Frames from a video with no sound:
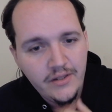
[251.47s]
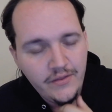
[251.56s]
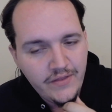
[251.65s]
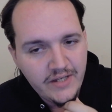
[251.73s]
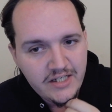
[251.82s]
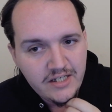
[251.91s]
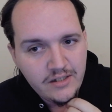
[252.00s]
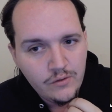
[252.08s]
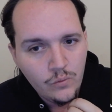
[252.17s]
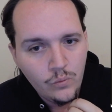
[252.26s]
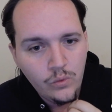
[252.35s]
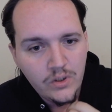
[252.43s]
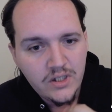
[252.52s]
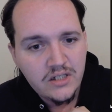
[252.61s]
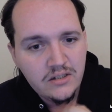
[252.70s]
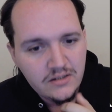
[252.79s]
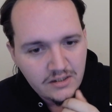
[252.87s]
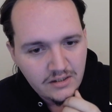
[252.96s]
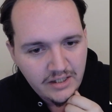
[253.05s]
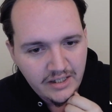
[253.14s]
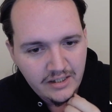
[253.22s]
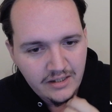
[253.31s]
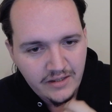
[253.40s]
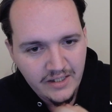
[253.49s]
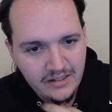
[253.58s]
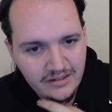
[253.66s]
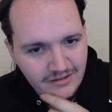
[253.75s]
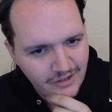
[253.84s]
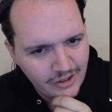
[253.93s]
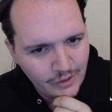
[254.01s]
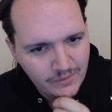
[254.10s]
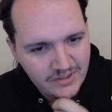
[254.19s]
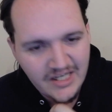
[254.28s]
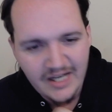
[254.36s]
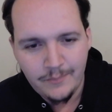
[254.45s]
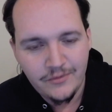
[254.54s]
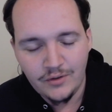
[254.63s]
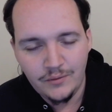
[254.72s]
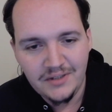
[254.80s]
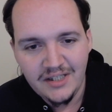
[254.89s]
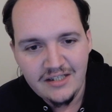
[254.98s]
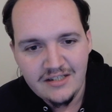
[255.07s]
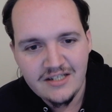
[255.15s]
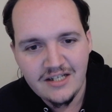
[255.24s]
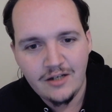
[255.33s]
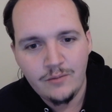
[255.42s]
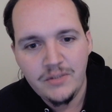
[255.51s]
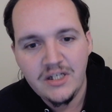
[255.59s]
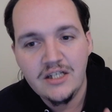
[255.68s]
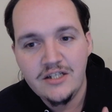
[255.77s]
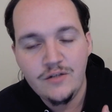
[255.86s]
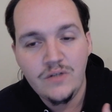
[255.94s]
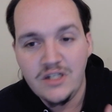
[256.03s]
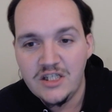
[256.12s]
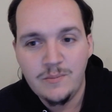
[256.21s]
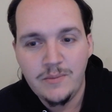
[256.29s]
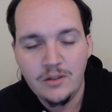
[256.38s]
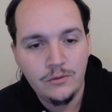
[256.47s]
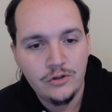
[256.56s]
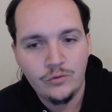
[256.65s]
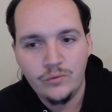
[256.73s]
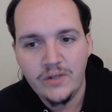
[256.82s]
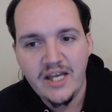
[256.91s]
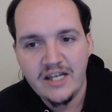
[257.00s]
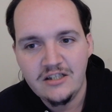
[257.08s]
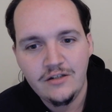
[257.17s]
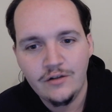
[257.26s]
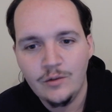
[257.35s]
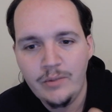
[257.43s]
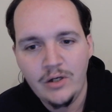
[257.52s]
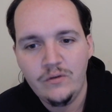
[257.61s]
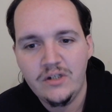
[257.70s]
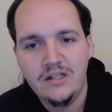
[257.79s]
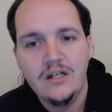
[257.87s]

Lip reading: they wouldn't then go and tap their own lands down because you need to be able to react to your opponent.